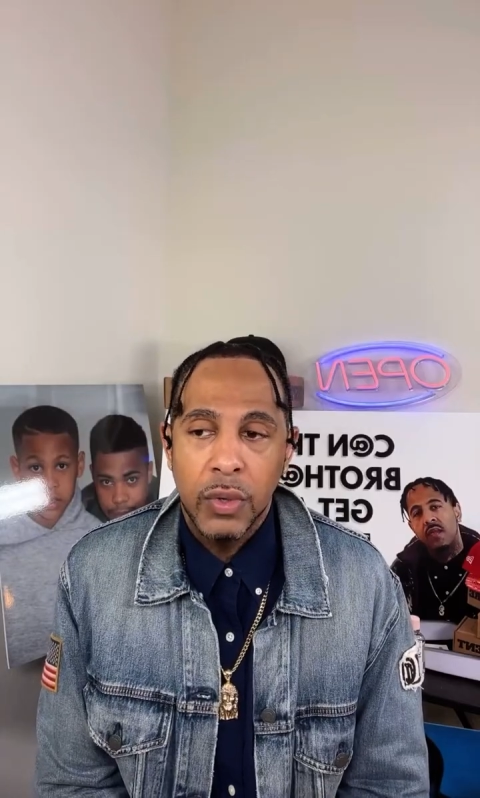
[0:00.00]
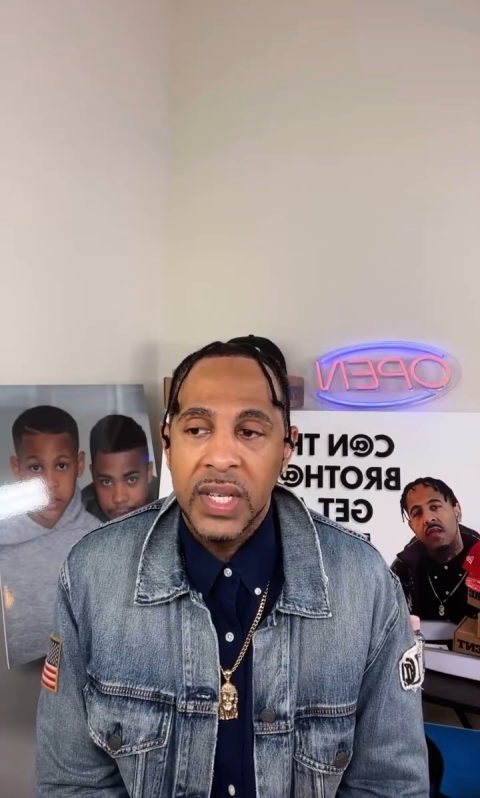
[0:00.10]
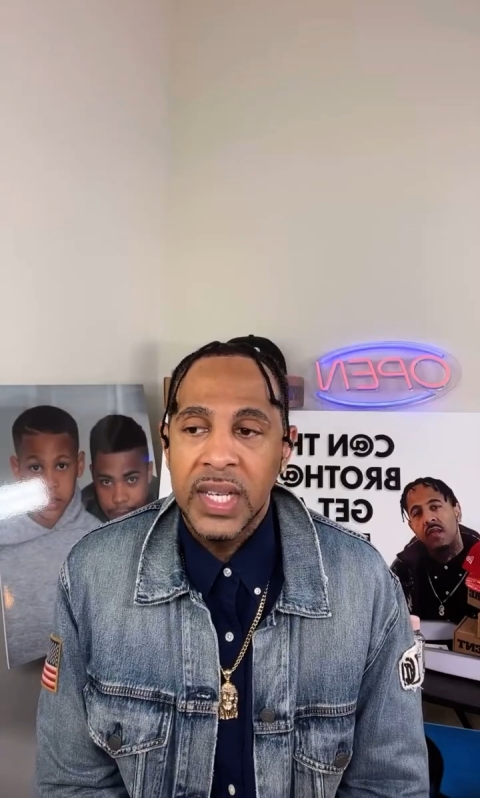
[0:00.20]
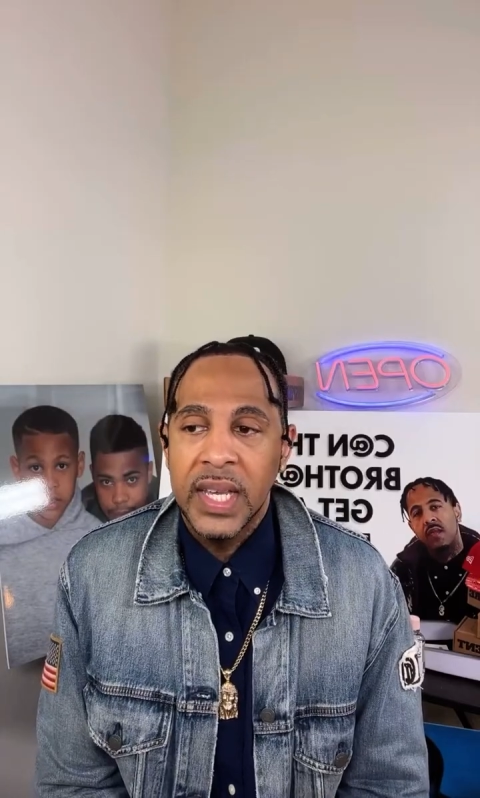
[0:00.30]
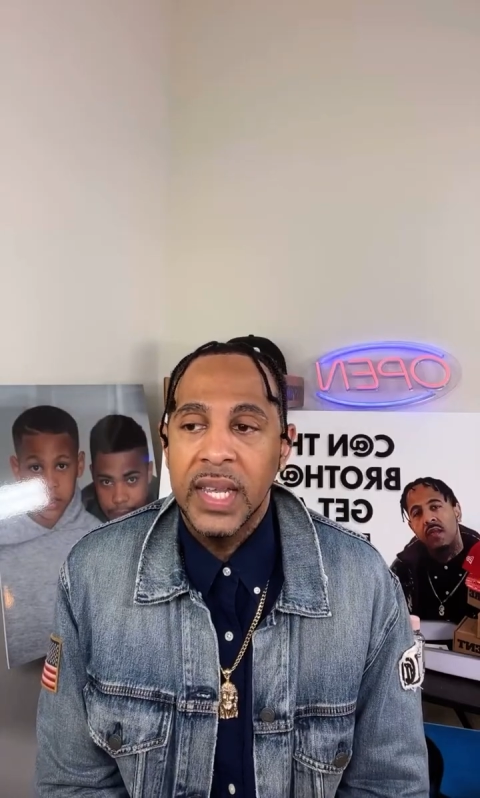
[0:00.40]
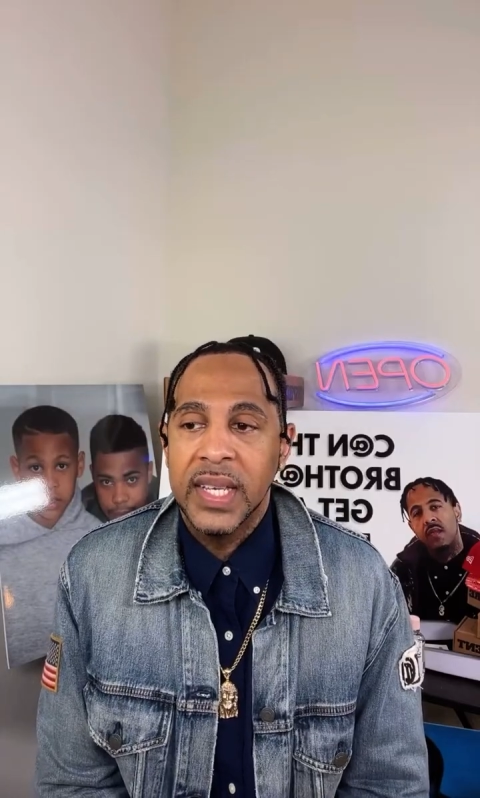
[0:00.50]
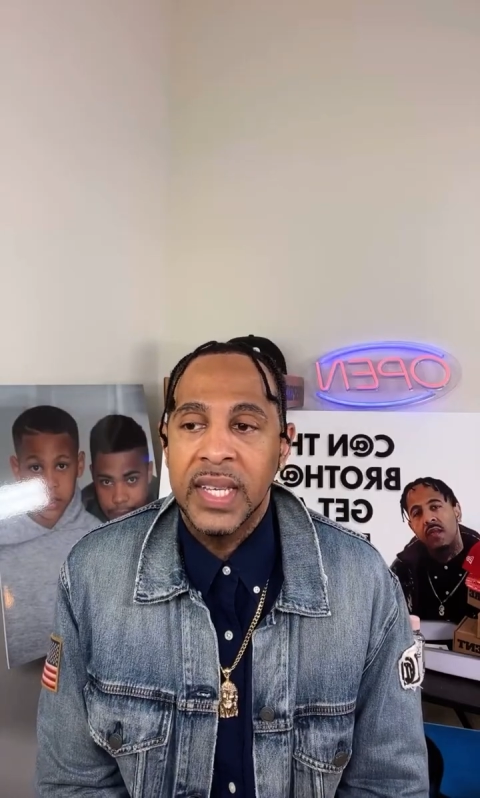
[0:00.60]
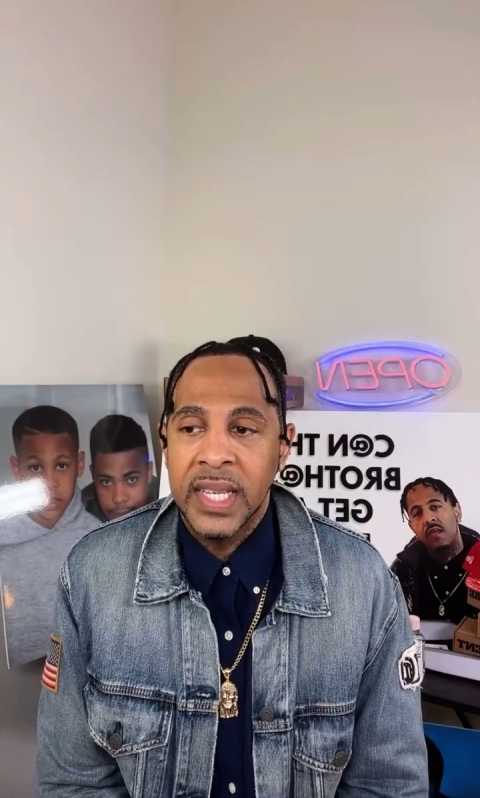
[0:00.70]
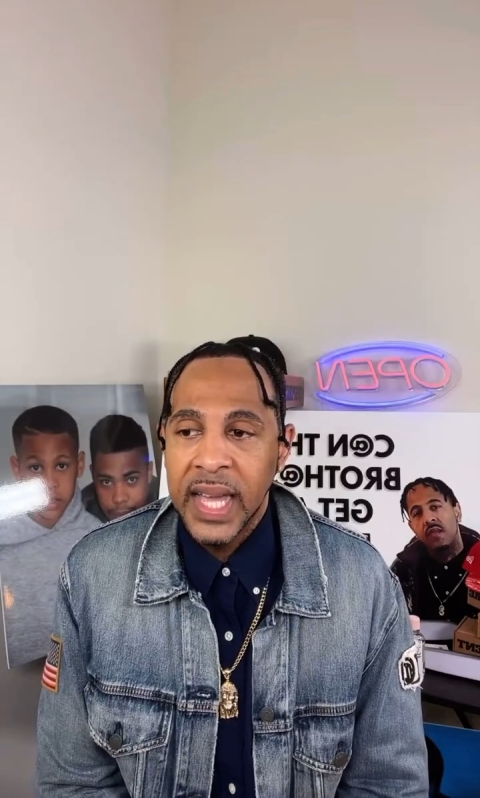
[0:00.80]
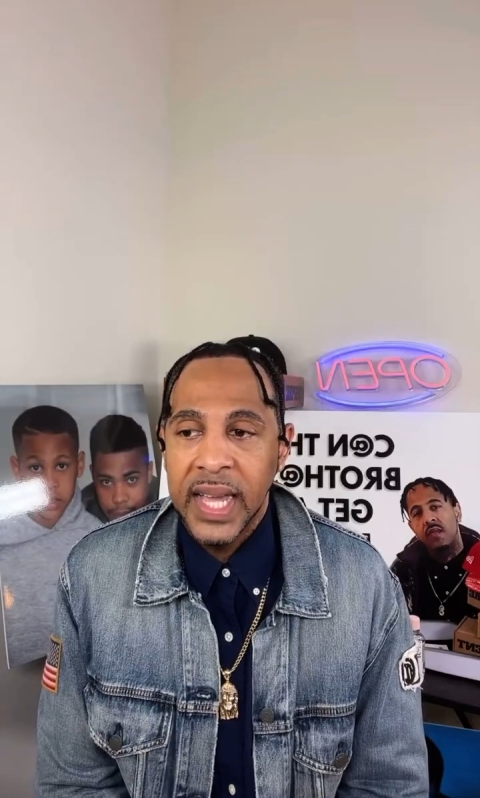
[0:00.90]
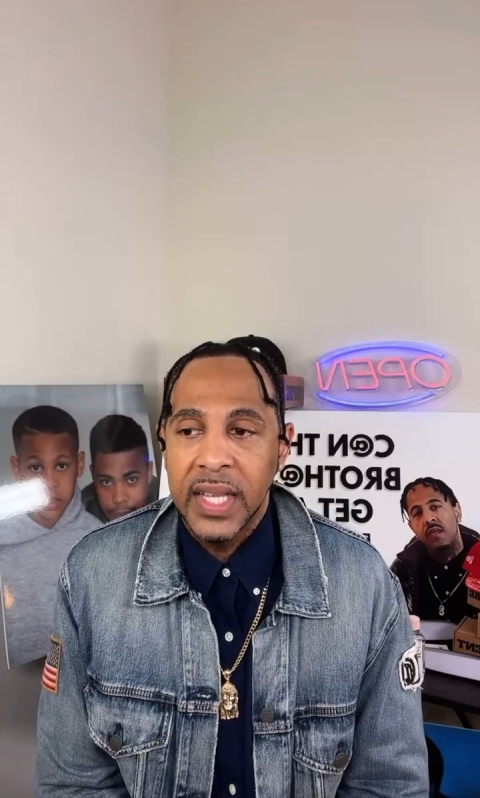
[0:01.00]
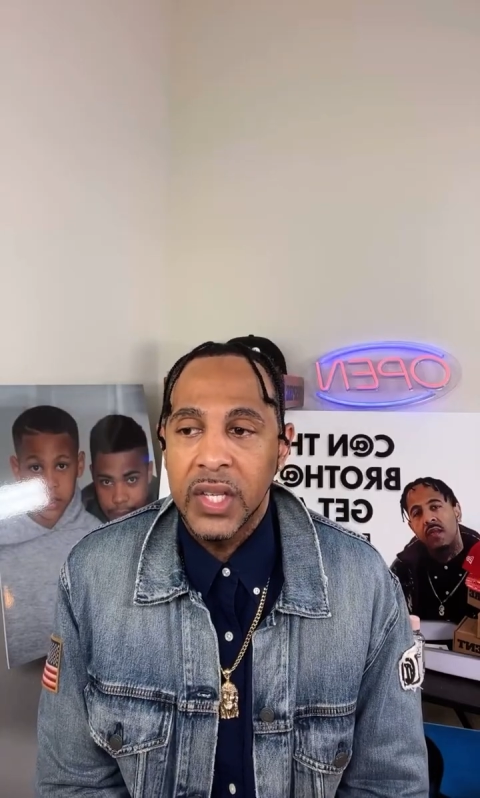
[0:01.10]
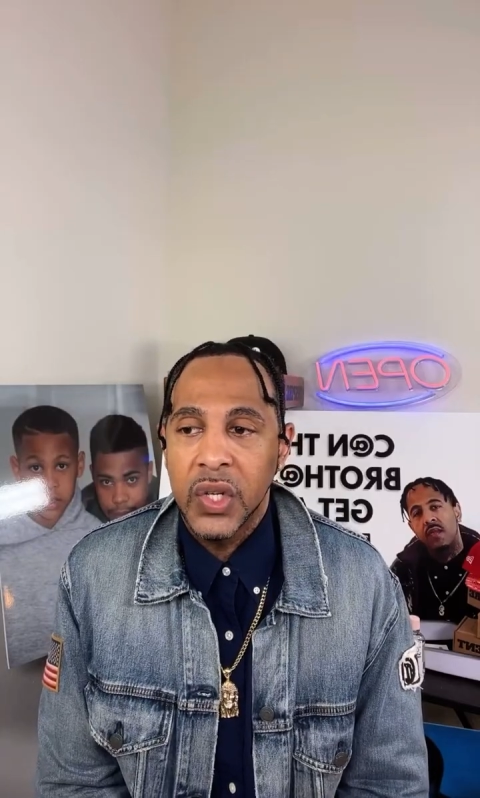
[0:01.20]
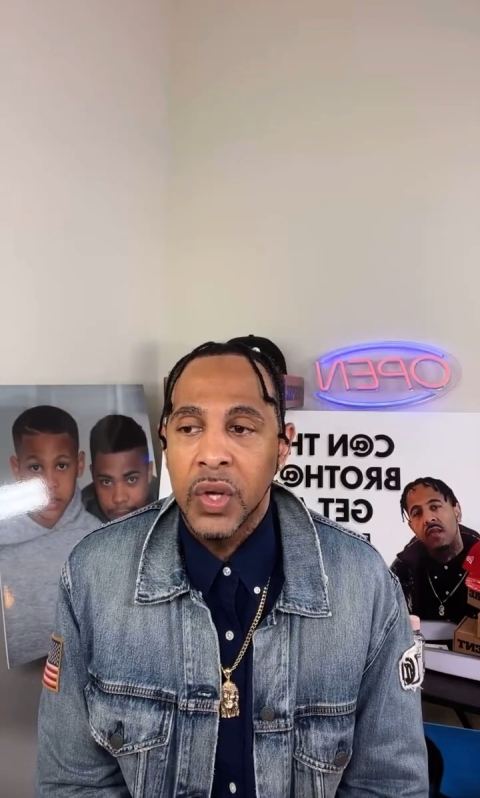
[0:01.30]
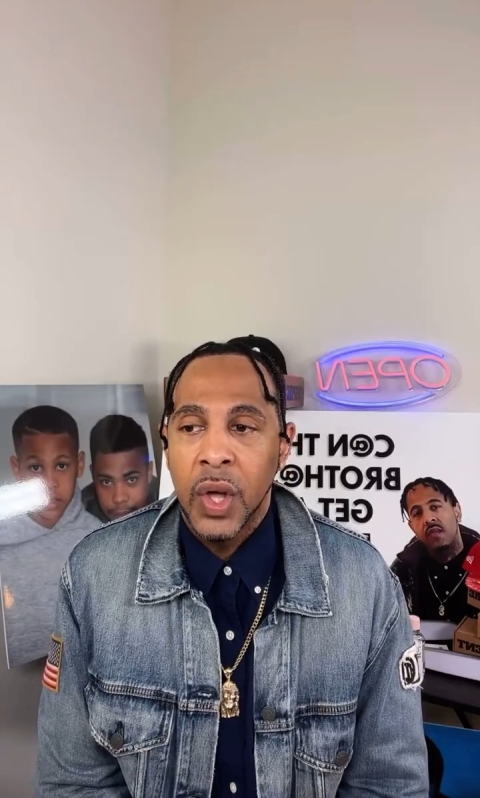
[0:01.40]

see the Saints